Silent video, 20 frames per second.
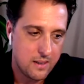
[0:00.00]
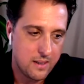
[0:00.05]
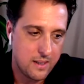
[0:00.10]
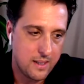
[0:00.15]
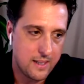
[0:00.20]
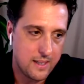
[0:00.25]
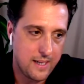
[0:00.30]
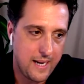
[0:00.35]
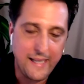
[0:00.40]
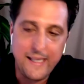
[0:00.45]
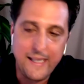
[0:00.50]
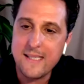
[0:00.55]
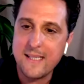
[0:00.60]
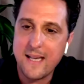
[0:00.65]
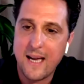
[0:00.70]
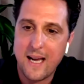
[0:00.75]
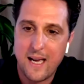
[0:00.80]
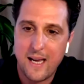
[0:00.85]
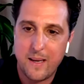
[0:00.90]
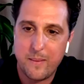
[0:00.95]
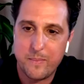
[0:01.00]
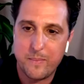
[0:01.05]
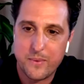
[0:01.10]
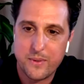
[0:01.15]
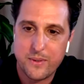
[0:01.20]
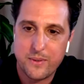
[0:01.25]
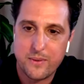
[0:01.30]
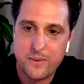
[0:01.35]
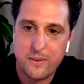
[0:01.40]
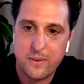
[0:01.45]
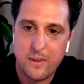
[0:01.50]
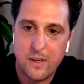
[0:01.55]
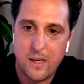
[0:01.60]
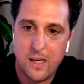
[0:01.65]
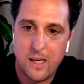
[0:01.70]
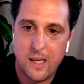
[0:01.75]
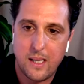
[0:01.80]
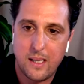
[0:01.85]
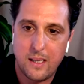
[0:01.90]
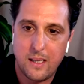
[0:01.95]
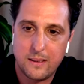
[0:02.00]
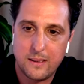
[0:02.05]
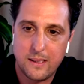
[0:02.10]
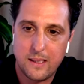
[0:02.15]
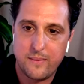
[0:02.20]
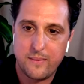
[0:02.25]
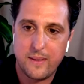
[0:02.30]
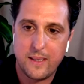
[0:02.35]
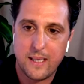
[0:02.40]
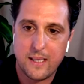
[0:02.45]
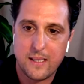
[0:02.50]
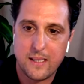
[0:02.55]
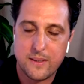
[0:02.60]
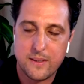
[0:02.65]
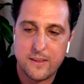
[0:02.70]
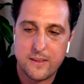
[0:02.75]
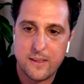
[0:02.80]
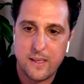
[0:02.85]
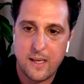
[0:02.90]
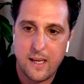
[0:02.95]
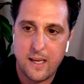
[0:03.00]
in any times living as